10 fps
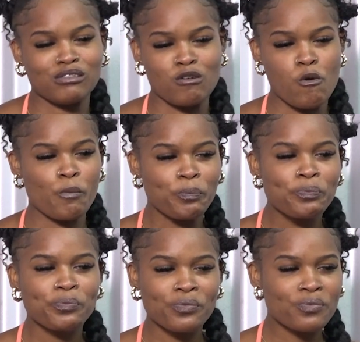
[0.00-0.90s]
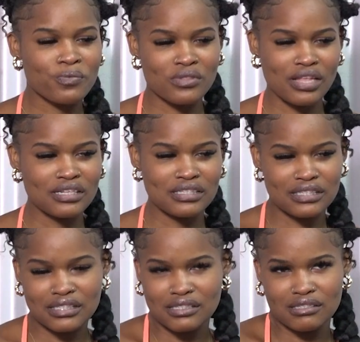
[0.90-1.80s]
So
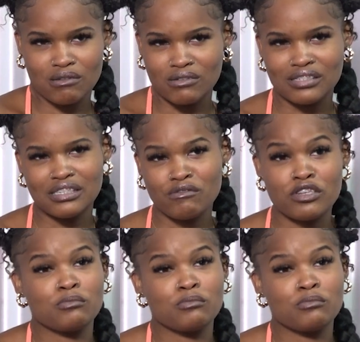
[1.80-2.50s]
that's the only difference,